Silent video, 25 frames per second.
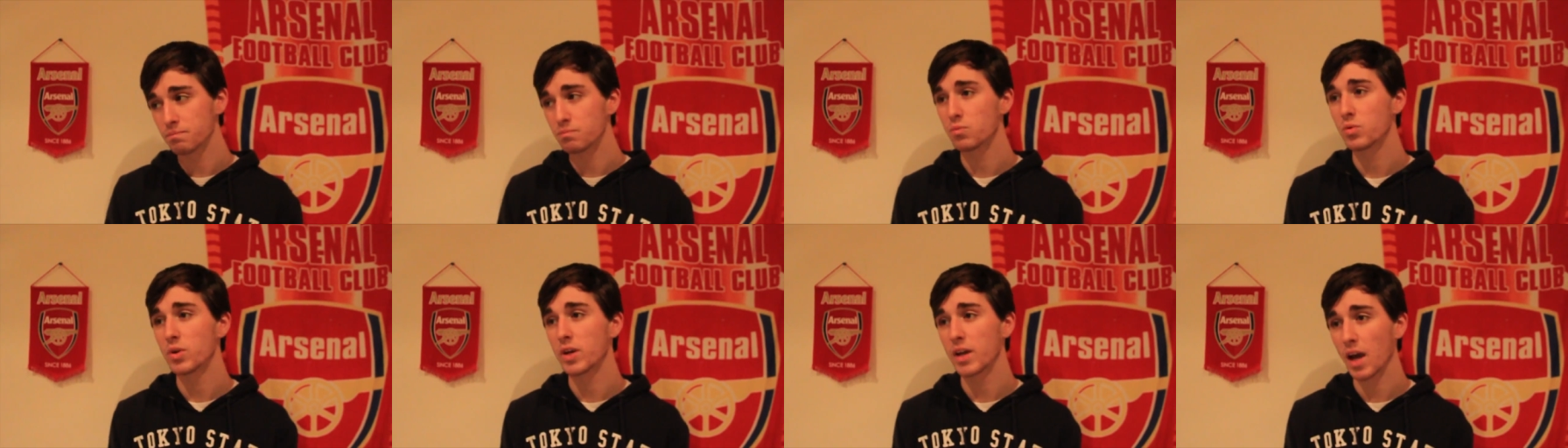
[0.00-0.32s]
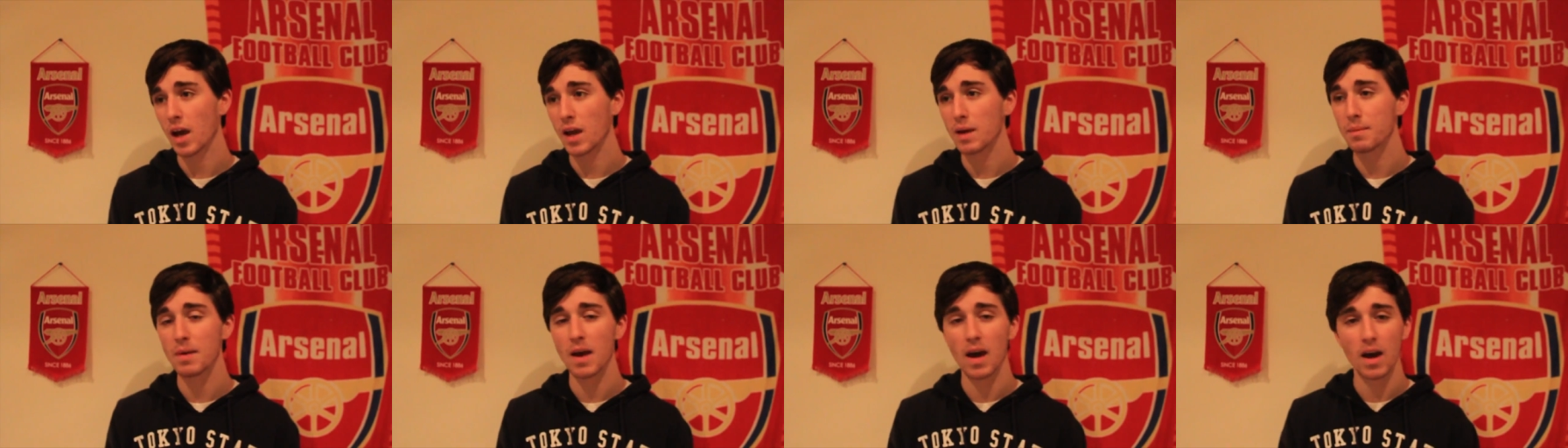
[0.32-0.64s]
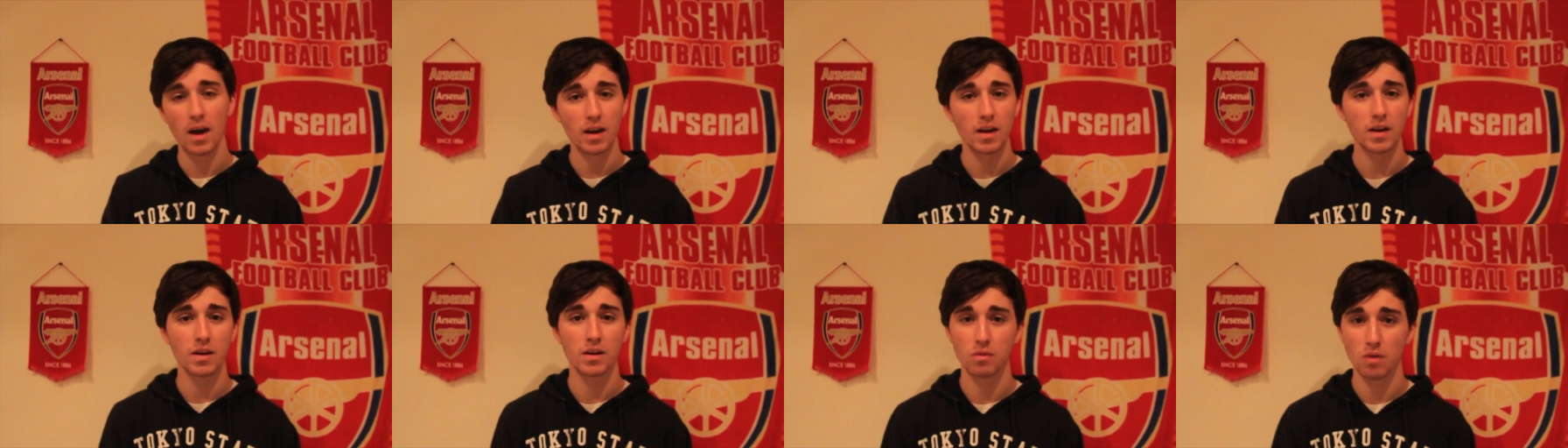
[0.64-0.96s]
we came
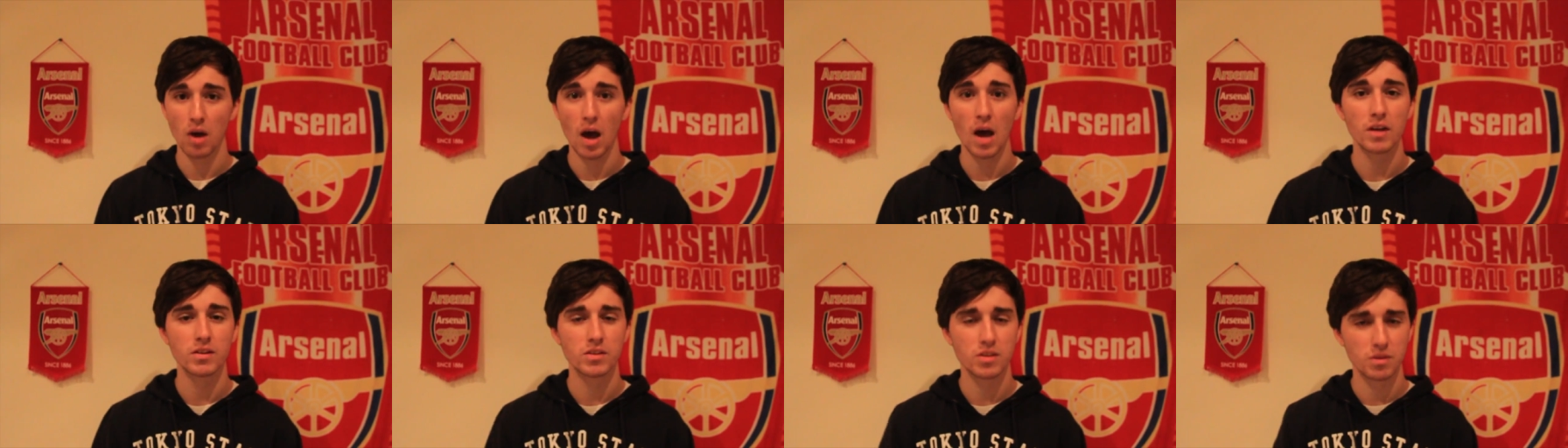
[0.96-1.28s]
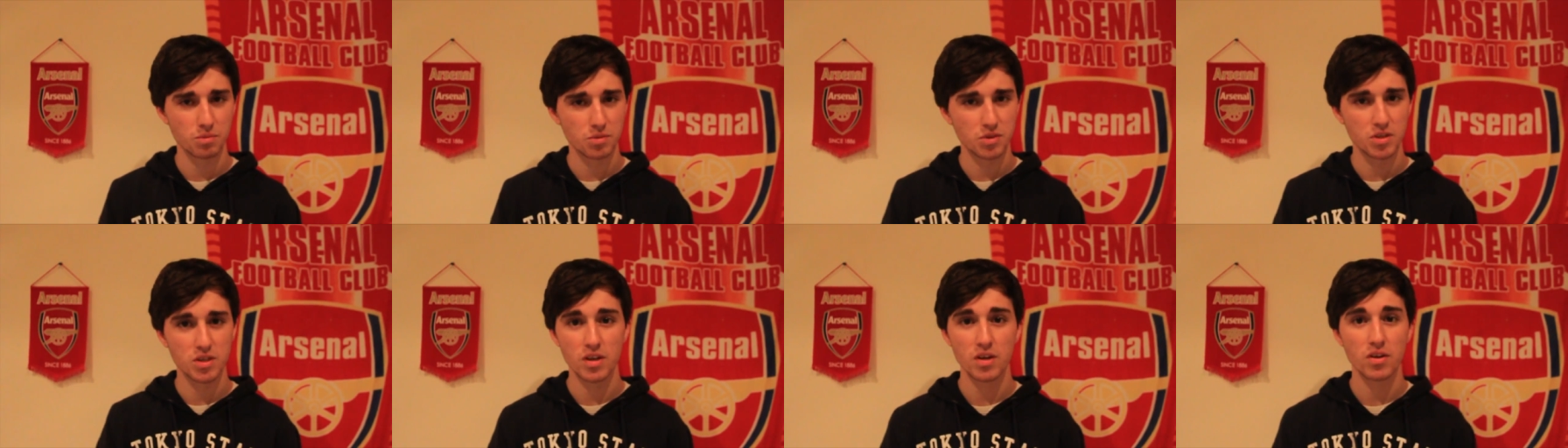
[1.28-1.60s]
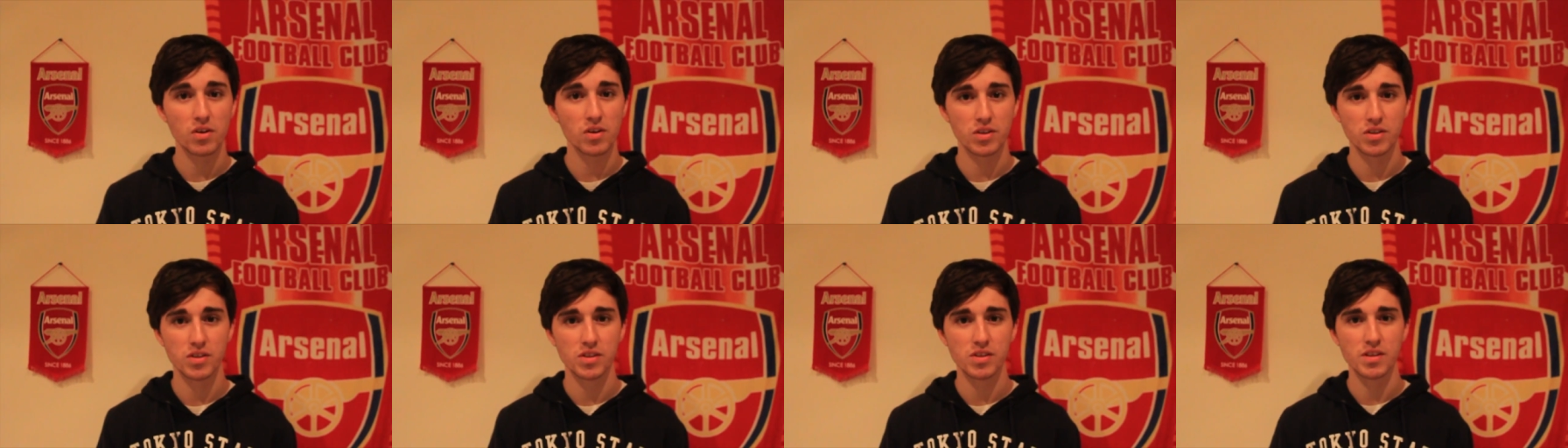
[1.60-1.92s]
out and had some
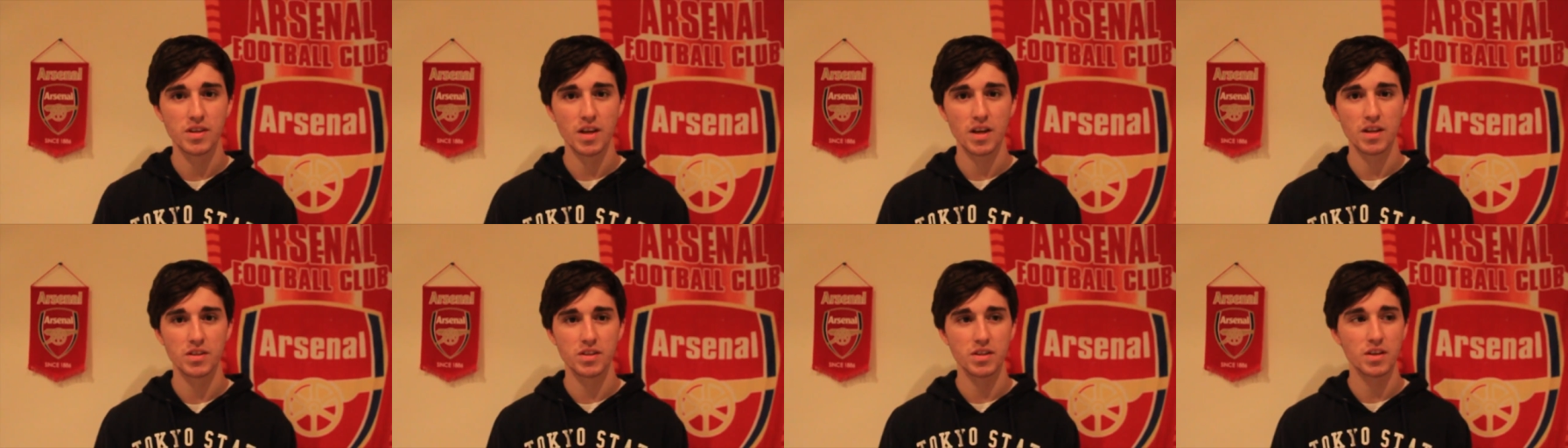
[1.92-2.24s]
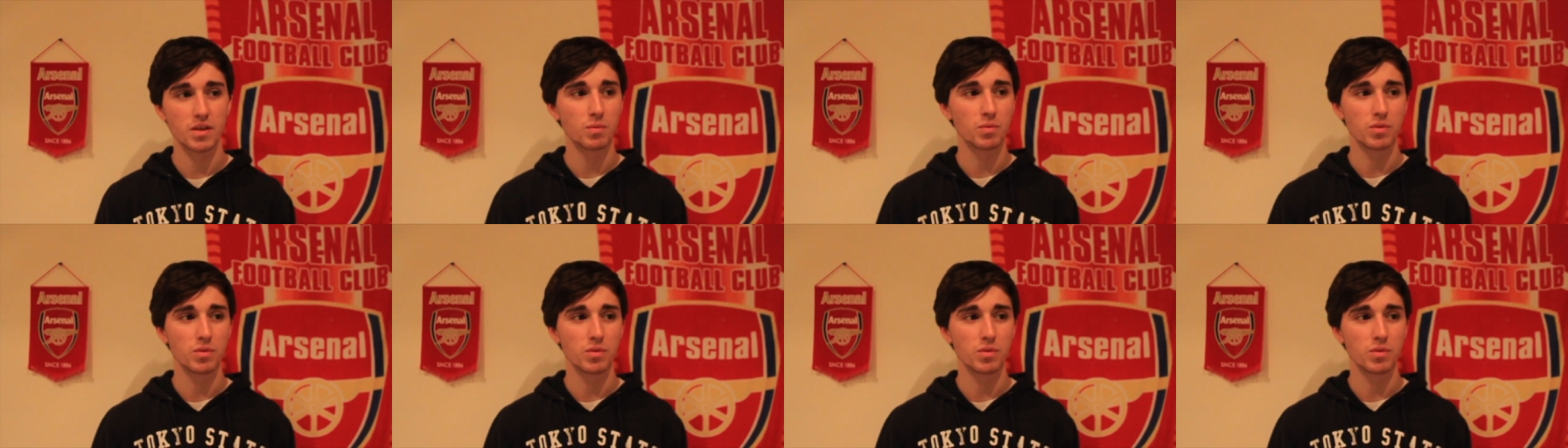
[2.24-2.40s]
serious intensity,